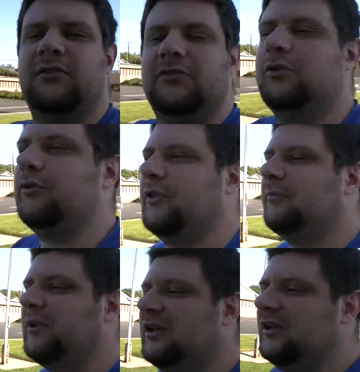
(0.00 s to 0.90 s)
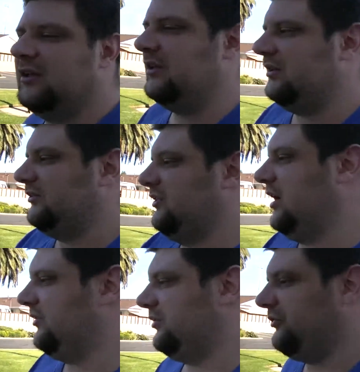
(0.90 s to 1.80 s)
two of them
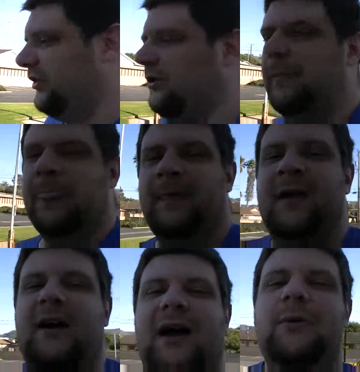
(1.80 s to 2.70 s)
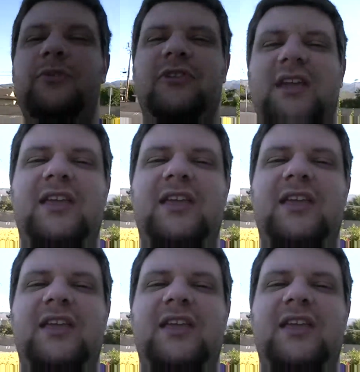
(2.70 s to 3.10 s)
together. So, I was in a